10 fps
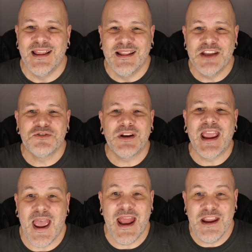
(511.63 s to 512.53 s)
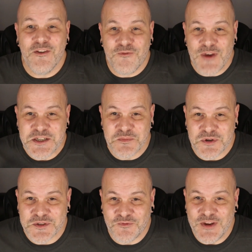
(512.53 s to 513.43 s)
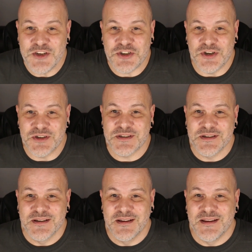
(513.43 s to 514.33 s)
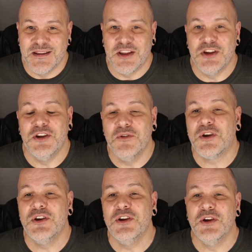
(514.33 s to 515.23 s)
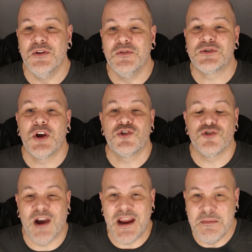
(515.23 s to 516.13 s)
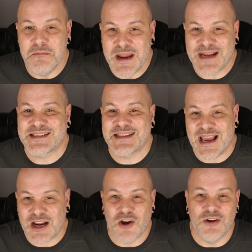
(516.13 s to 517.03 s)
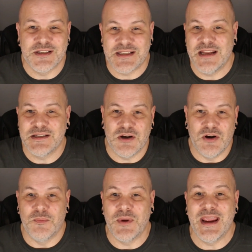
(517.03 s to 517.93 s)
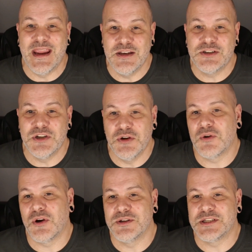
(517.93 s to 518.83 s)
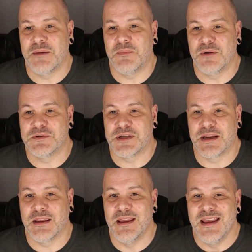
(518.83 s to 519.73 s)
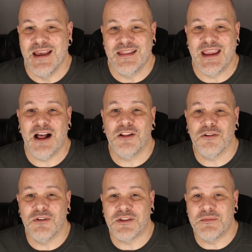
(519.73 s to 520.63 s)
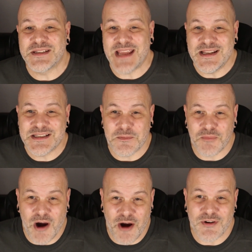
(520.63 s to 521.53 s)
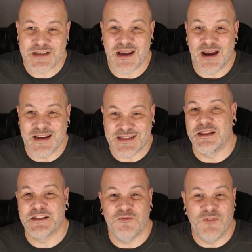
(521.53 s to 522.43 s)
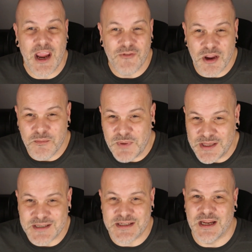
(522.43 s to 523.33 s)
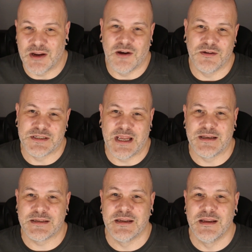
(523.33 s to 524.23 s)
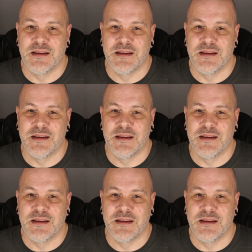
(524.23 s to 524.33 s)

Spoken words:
literally any of Facebook's features that you can use. Try and mix that content up into your content posting. The algorithm tends to prioritize this variability in content.